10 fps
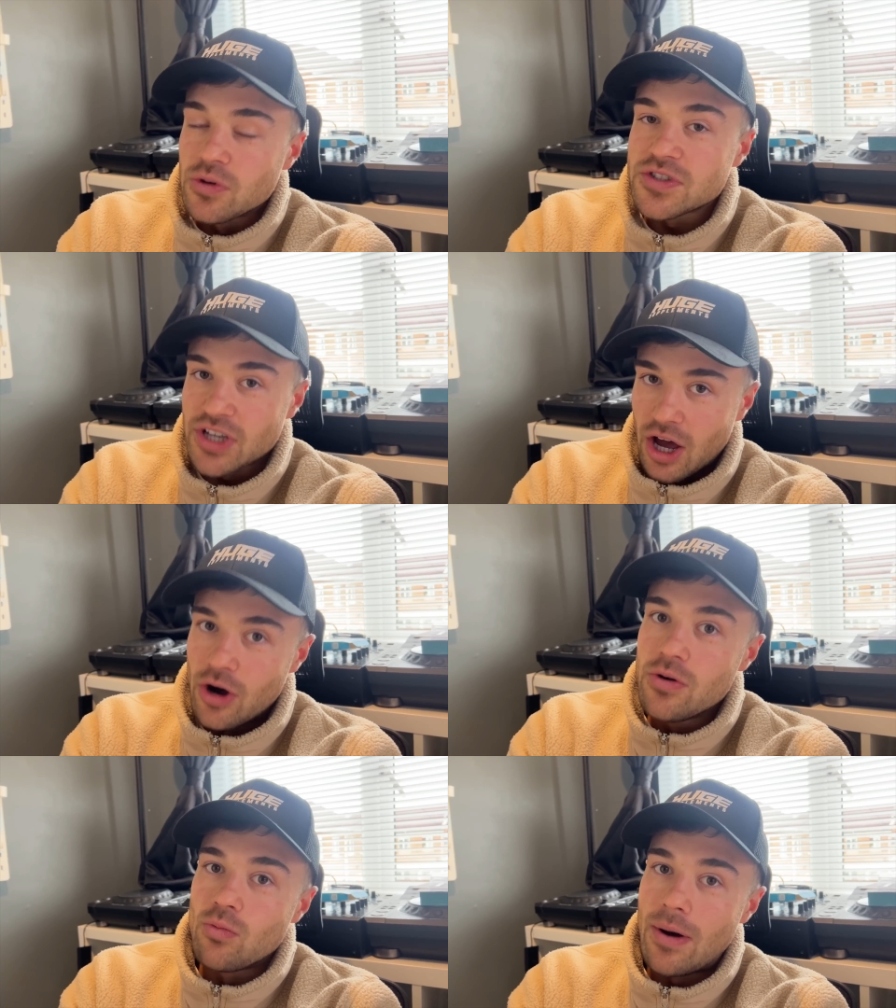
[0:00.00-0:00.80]

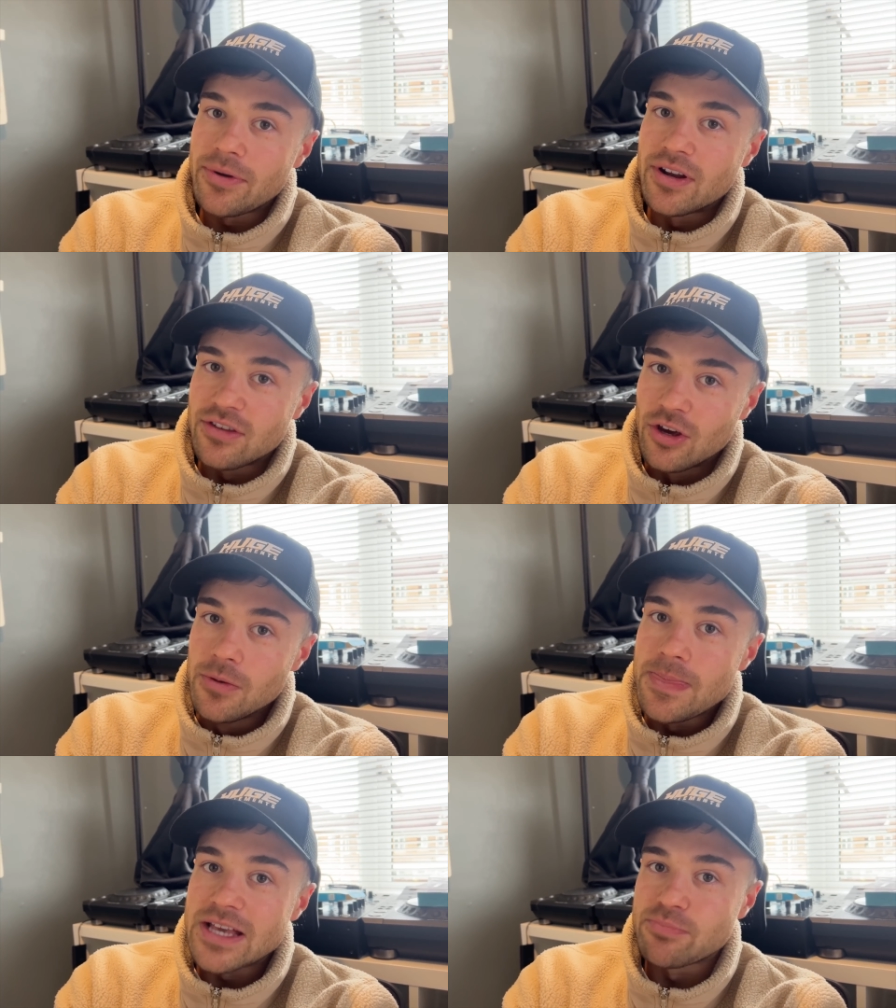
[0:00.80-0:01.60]
So what I'm going to do
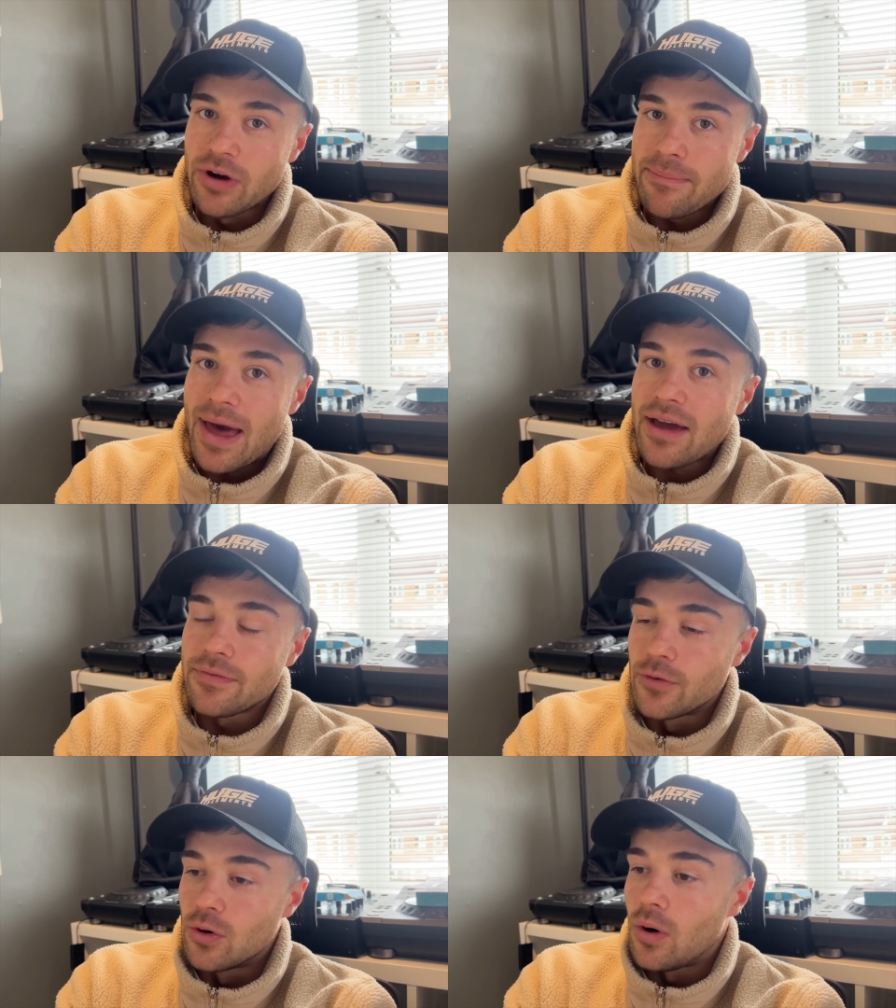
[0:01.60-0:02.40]
is bring it back
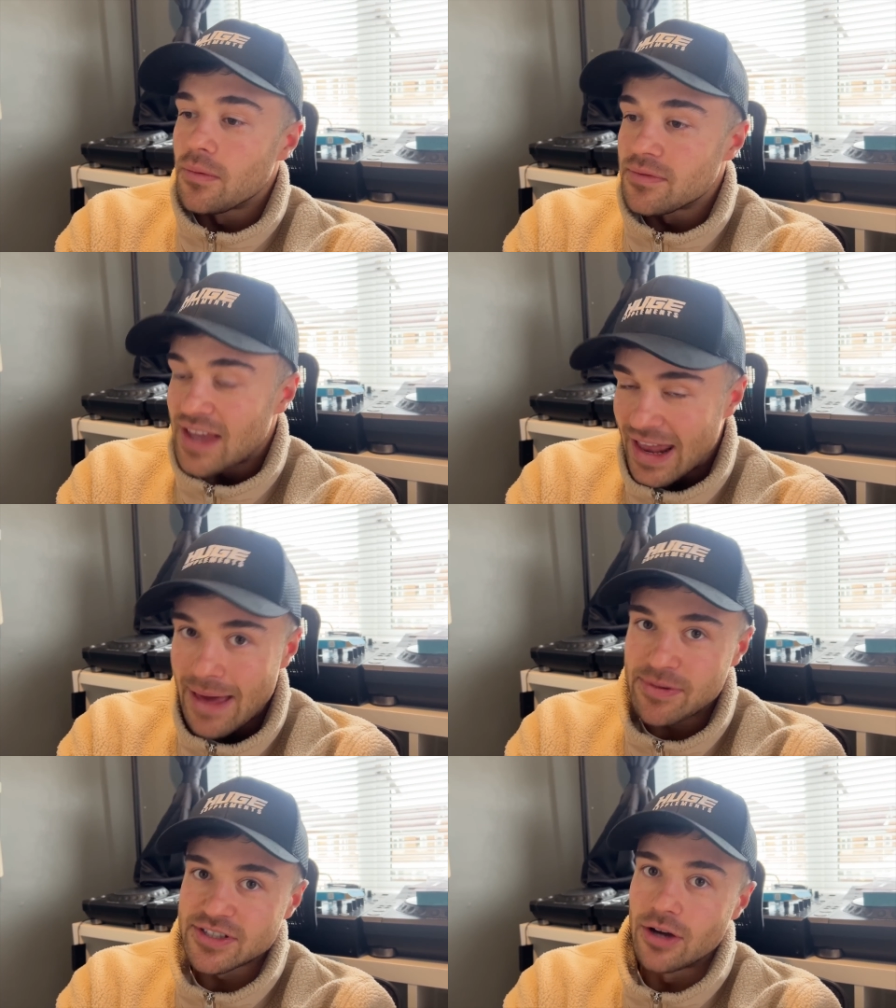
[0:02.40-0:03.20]
for 10
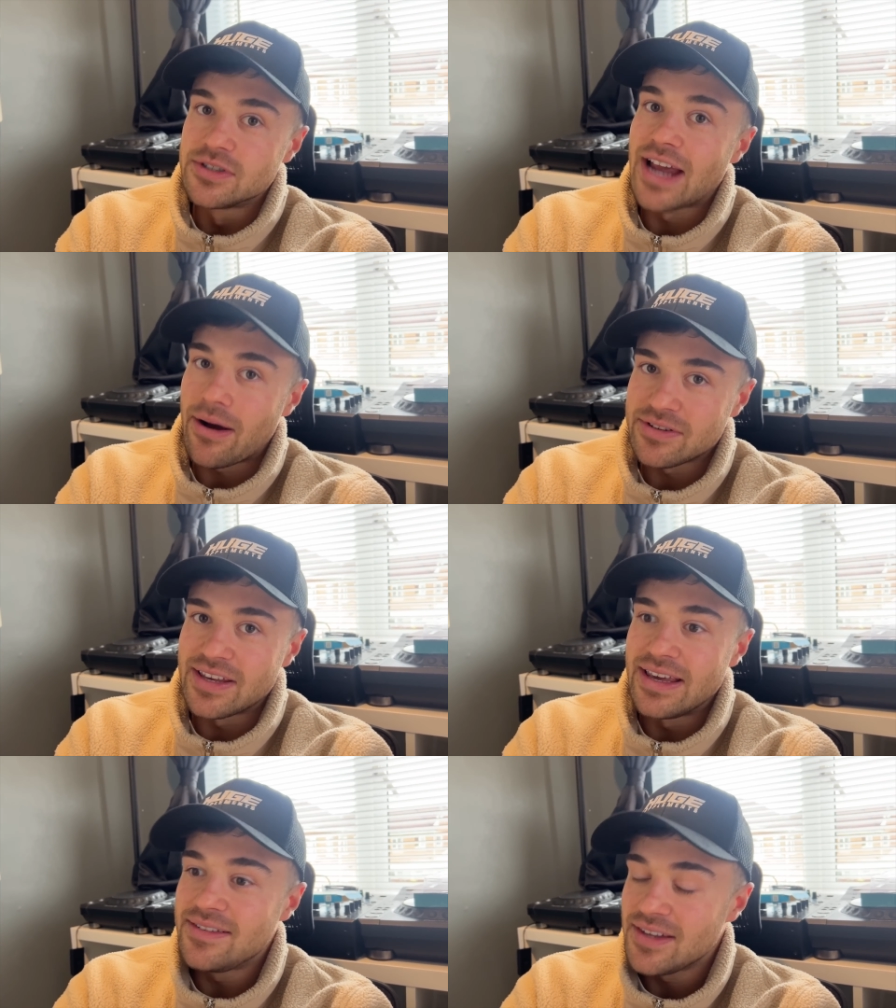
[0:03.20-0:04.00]
episodes
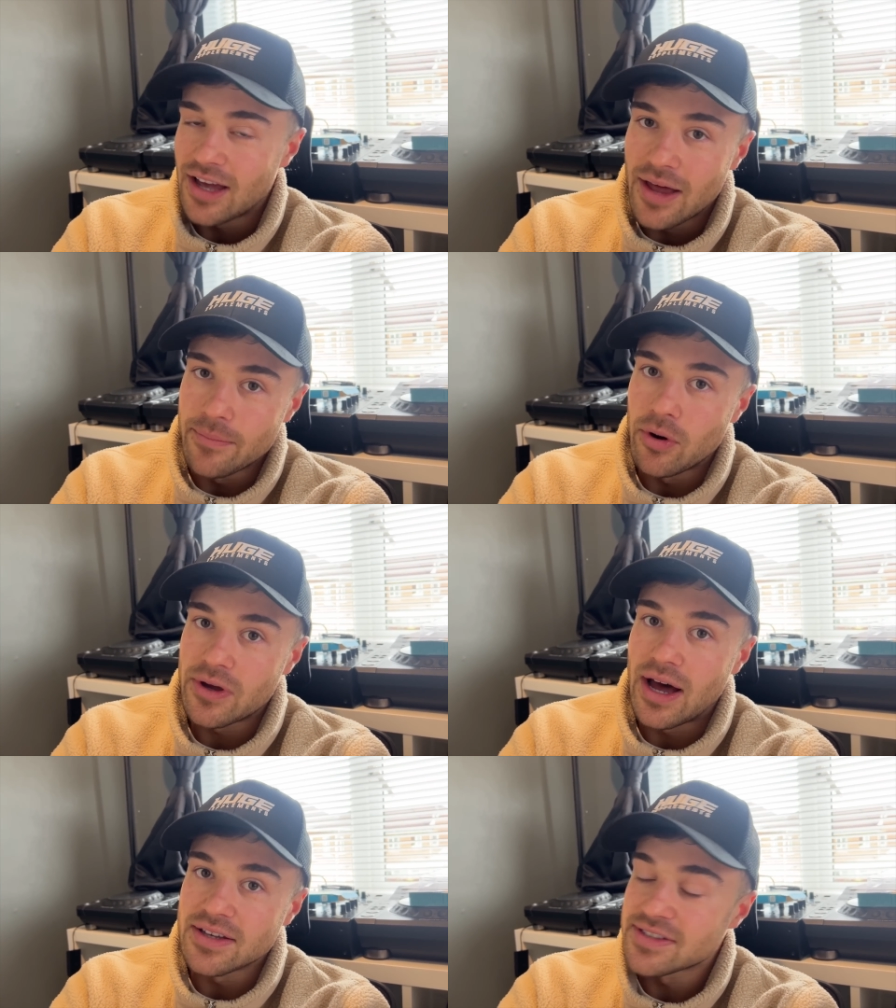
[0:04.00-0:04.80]
guaranteed, uh, the
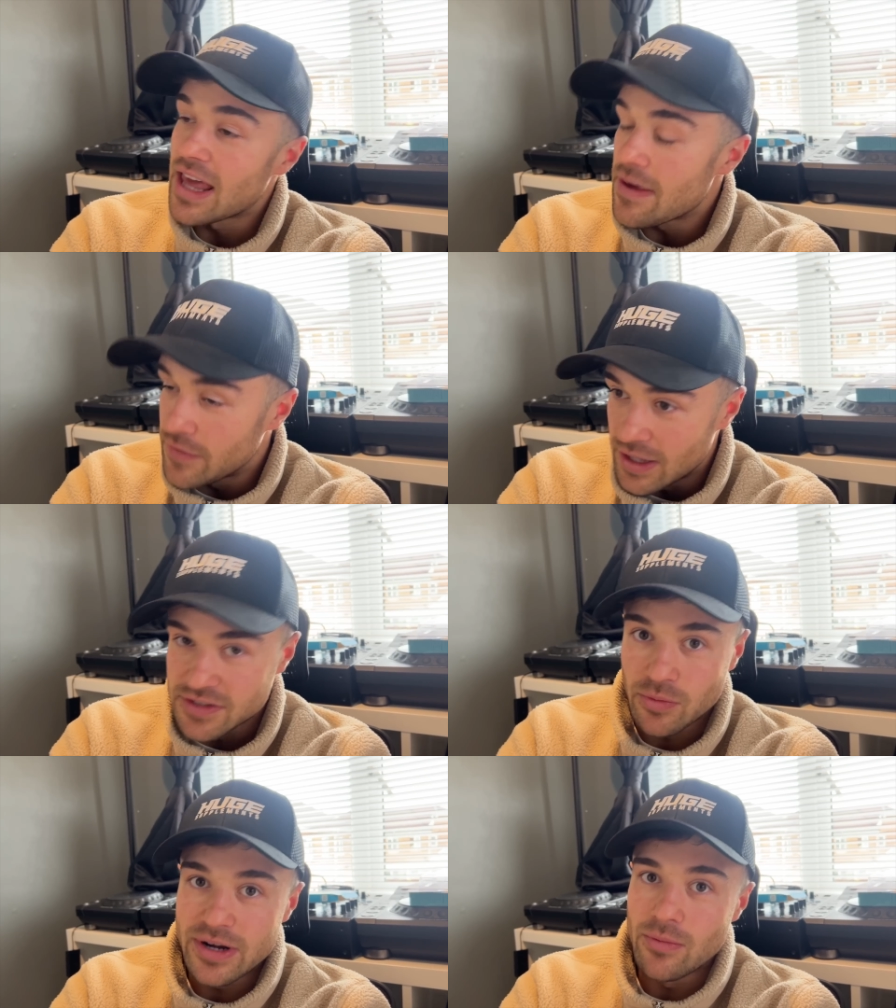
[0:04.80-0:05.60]
podcast, if it does
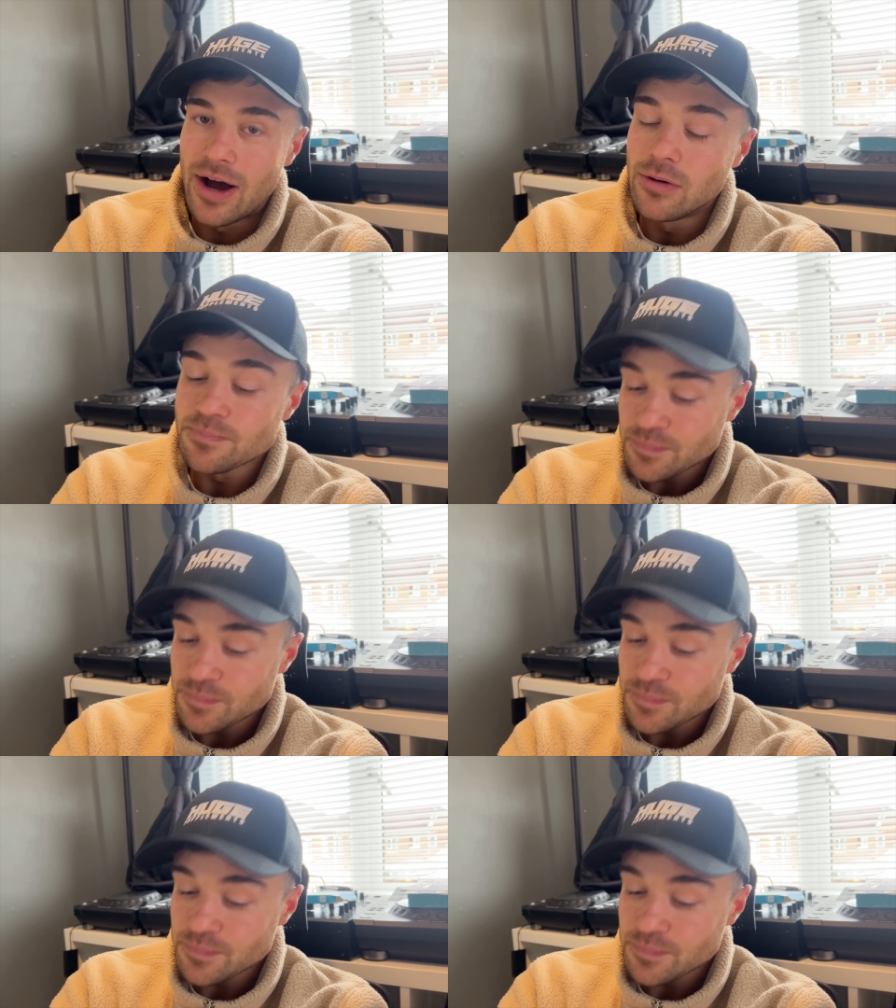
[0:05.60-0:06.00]
really well.